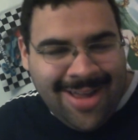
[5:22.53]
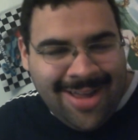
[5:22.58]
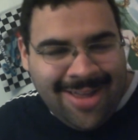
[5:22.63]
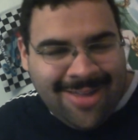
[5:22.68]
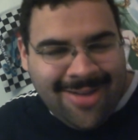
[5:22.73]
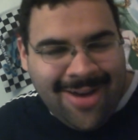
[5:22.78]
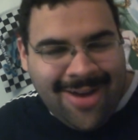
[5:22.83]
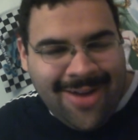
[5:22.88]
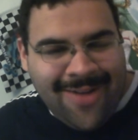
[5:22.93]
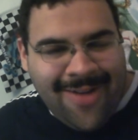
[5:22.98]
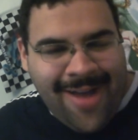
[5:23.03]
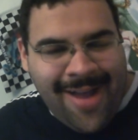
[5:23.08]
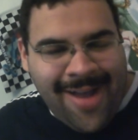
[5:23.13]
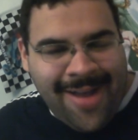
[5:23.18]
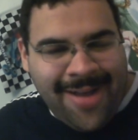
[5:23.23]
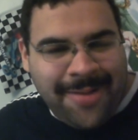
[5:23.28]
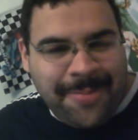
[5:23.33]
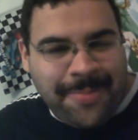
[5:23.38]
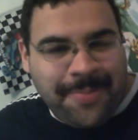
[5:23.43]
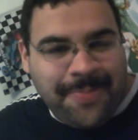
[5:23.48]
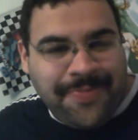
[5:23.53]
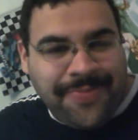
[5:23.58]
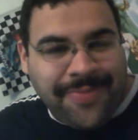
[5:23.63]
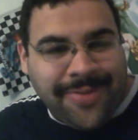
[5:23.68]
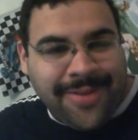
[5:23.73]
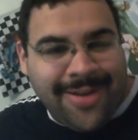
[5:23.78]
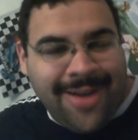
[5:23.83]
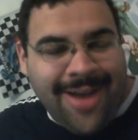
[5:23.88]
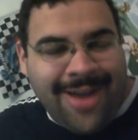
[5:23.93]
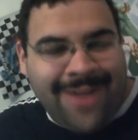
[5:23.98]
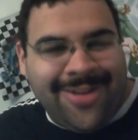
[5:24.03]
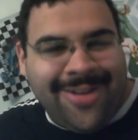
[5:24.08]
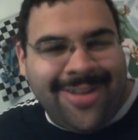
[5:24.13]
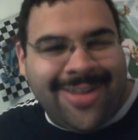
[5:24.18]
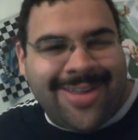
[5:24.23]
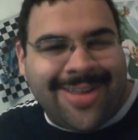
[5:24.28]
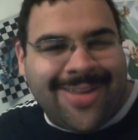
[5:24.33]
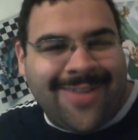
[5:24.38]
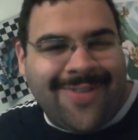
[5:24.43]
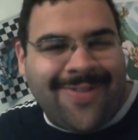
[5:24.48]
So anyway, yeah, he
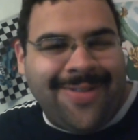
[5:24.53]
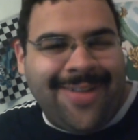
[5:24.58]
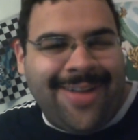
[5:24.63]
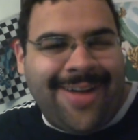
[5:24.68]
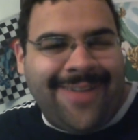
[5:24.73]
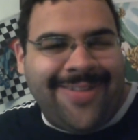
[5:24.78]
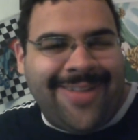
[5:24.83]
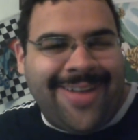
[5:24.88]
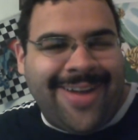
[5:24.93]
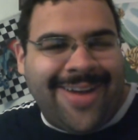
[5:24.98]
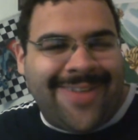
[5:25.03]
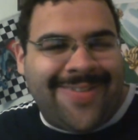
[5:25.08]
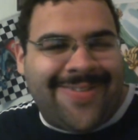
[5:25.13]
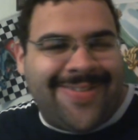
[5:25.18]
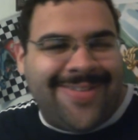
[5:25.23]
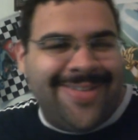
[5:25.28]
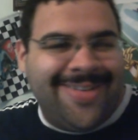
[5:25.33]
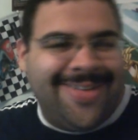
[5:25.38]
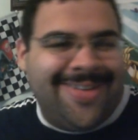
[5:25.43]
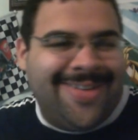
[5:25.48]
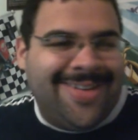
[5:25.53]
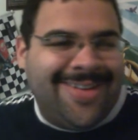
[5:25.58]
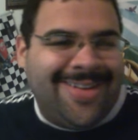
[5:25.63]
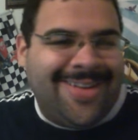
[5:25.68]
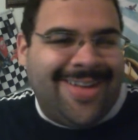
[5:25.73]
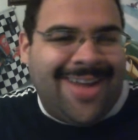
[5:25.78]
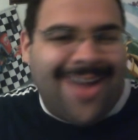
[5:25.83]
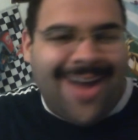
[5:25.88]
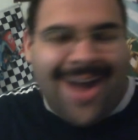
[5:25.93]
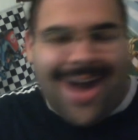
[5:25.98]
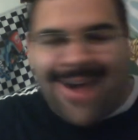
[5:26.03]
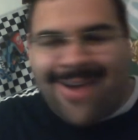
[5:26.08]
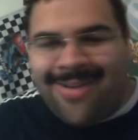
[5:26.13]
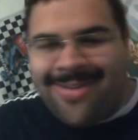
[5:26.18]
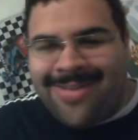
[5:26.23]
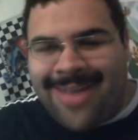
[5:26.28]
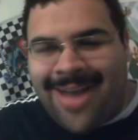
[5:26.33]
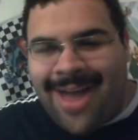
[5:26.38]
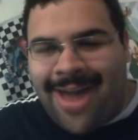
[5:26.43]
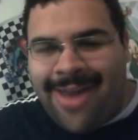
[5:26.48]
looks like someone from Love Life.
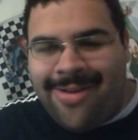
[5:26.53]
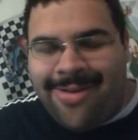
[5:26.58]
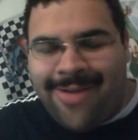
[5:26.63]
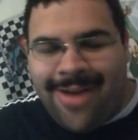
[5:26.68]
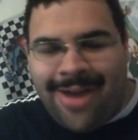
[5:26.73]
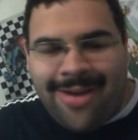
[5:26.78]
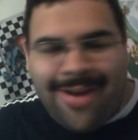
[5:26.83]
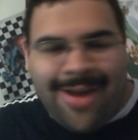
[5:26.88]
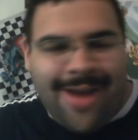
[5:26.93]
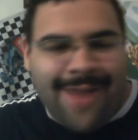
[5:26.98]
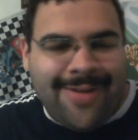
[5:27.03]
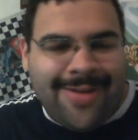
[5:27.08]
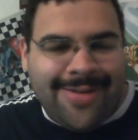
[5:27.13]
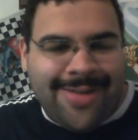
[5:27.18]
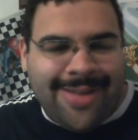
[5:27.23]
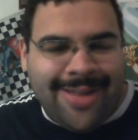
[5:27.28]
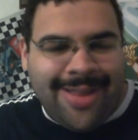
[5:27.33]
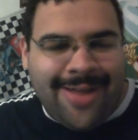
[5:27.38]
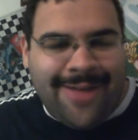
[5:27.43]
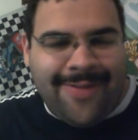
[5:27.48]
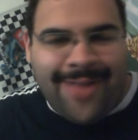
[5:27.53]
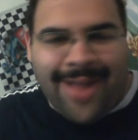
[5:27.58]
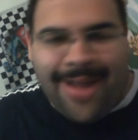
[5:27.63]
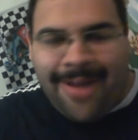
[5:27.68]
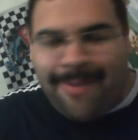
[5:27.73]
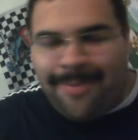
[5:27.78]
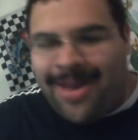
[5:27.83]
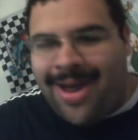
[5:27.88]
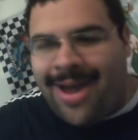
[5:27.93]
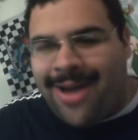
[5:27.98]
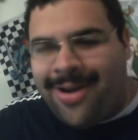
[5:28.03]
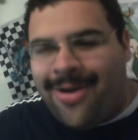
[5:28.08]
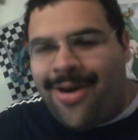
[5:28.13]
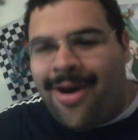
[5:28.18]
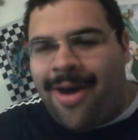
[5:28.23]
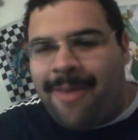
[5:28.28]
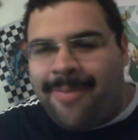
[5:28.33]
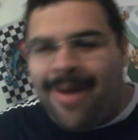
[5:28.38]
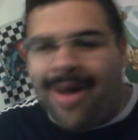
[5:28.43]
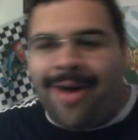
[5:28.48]
Honestly, I don't, I'm, I've never seen Love Life, but I
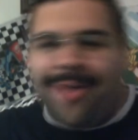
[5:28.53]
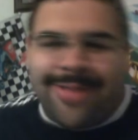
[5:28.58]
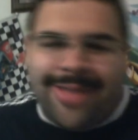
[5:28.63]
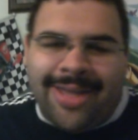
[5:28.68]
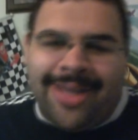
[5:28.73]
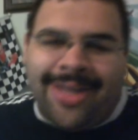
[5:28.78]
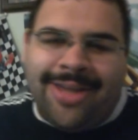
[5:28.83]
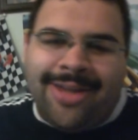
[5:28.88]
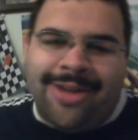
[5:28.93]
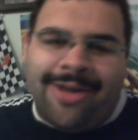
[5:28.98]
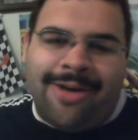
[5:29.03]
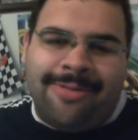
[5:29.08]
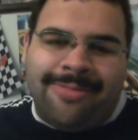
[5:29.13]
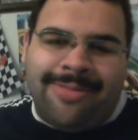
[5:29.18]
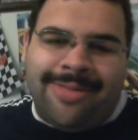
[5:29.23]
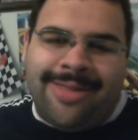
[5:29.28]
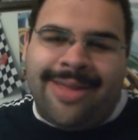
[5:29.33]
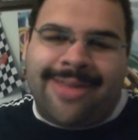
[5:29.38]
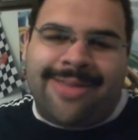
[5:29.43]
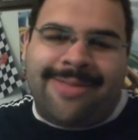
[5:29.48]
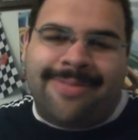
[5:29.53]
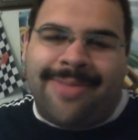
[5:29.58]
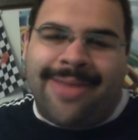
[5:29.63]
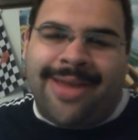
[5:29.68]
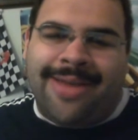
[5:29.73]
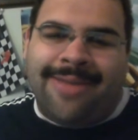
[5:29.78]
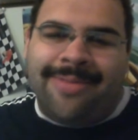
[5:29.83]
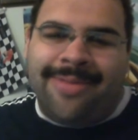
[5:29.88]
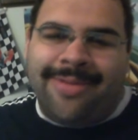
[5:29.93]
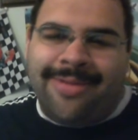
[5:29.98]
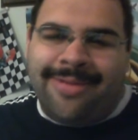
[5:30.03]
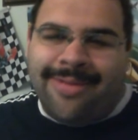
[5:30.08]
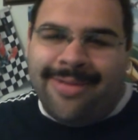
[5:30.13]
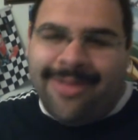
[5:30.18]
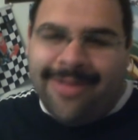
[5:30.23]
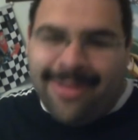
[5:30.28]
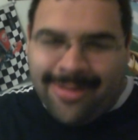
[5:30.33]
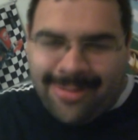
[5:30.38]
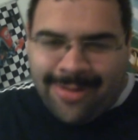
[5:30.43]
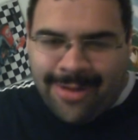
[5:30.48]
know about the, you know, this meme.
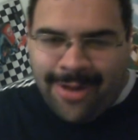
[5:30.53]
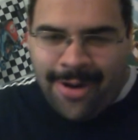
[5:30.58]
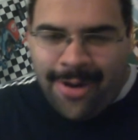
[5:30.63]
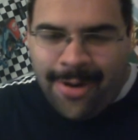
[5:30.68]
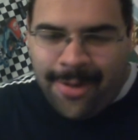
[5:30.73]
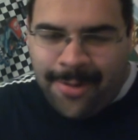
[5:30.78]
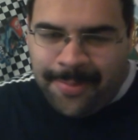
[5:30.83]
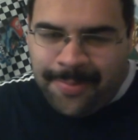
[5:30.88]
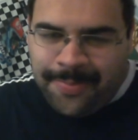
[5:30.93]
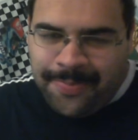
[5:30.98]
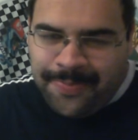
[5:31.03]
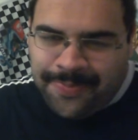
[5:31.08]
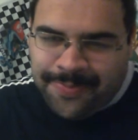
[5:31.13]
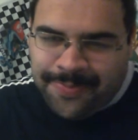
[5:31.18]
So,